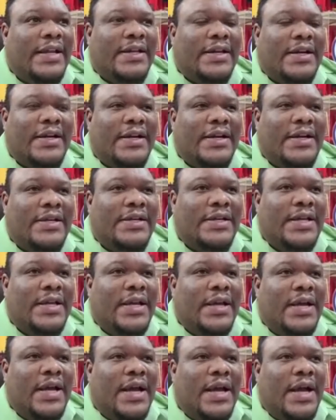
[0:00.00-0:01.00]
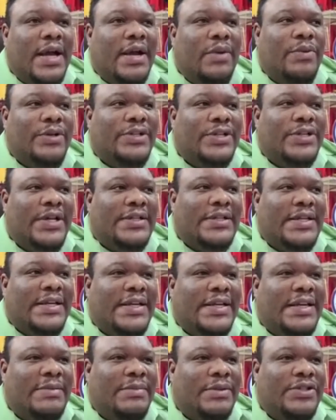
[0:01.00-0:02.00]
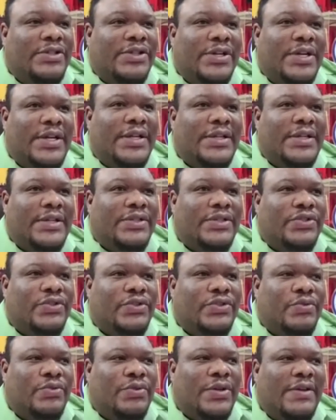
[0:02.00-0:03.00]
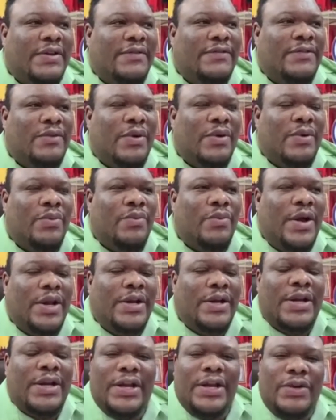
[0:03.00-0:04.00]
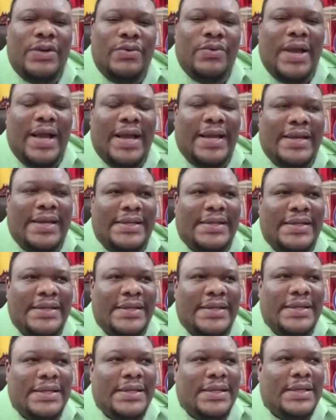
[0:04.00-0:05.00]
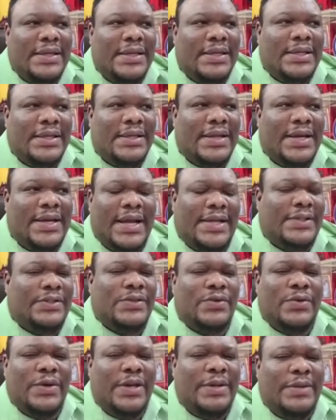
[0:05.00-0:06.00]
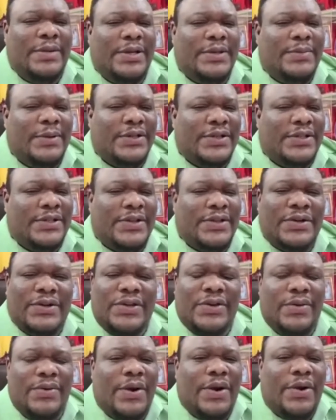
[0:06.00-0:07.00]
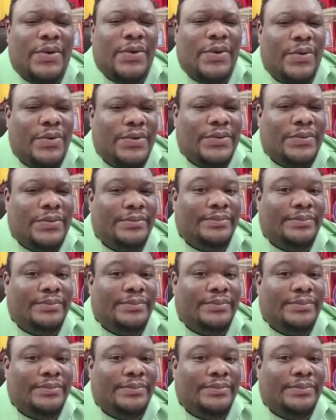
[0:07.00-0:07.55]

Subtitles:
card which has an image on it to give you a new ID that has no image but just a QR code?